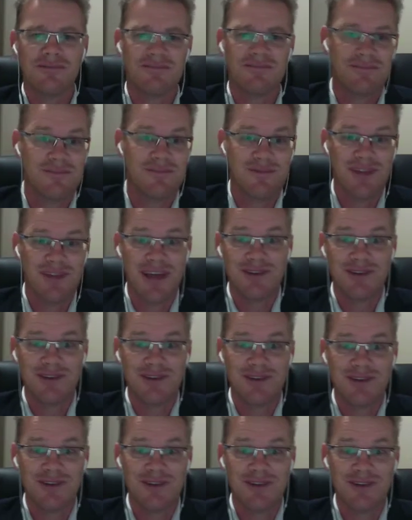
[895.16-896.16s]
now
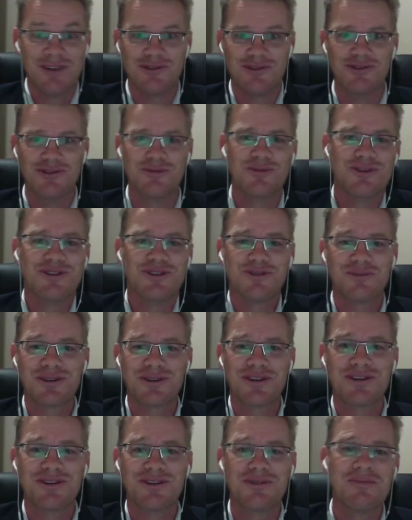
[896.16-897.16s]
Zoom which is
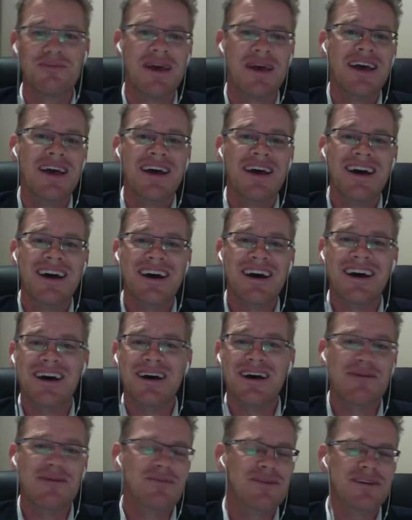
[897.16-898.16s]
pretty cool,
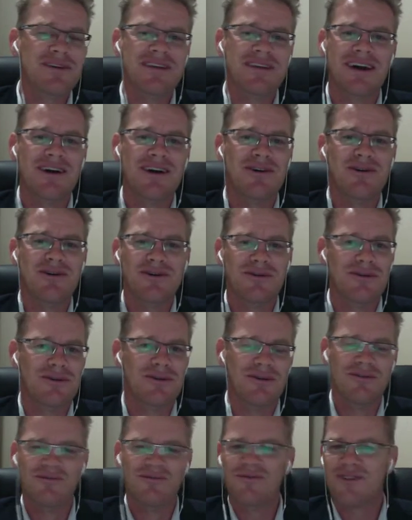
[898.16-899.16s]
or
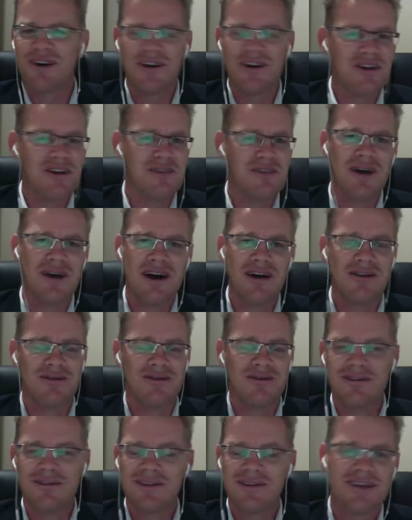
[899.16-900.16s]
via email,
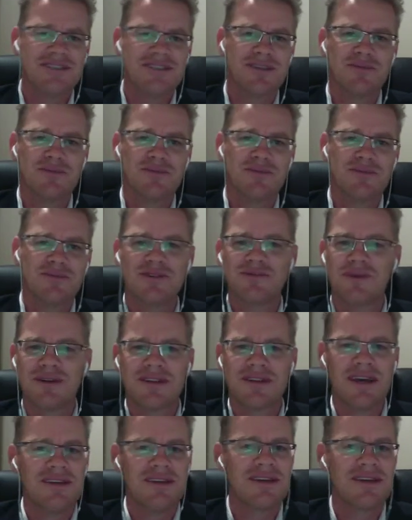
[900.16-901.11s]
or, sometimes by text.